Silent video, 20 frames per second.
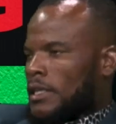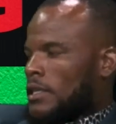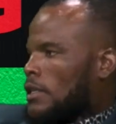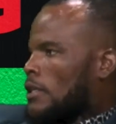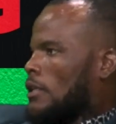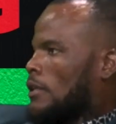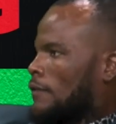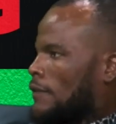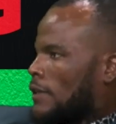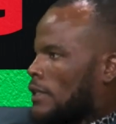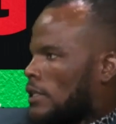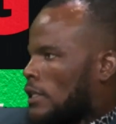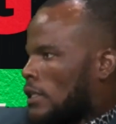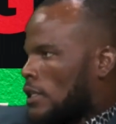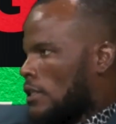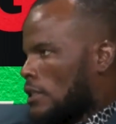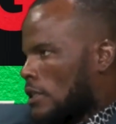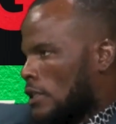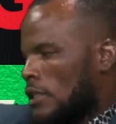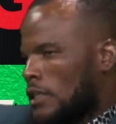
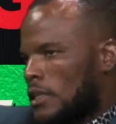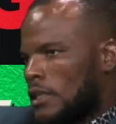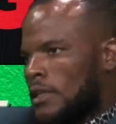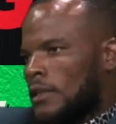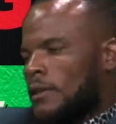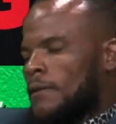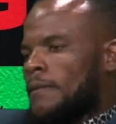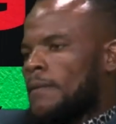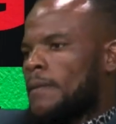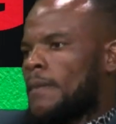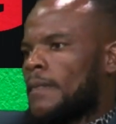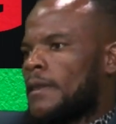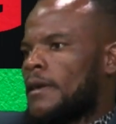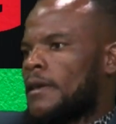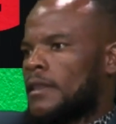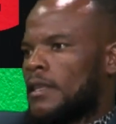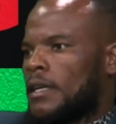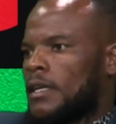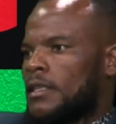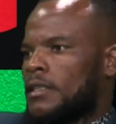emphasized earlier,
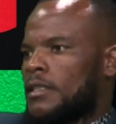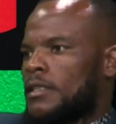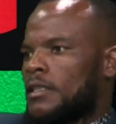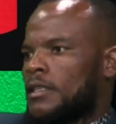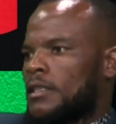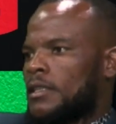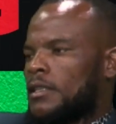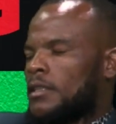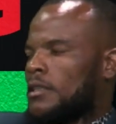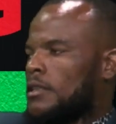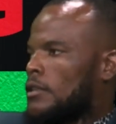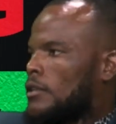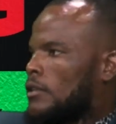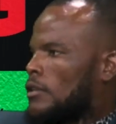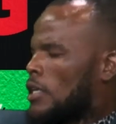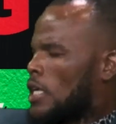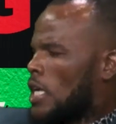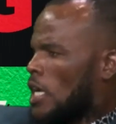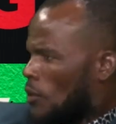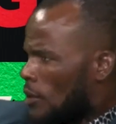that
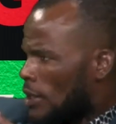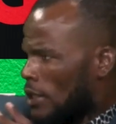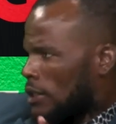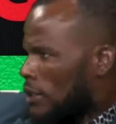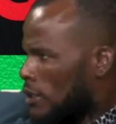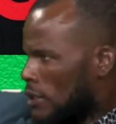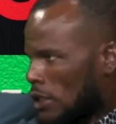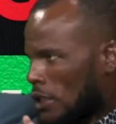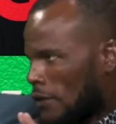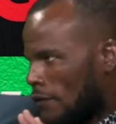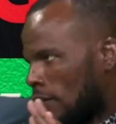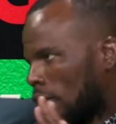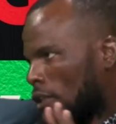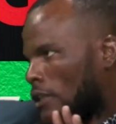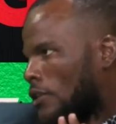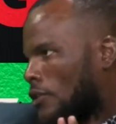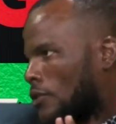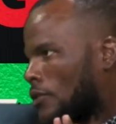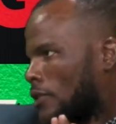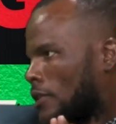our leader are very
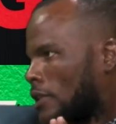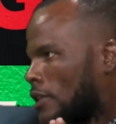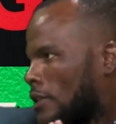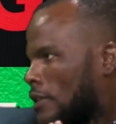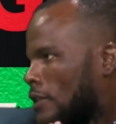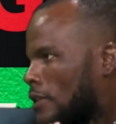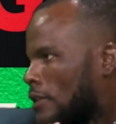innocent,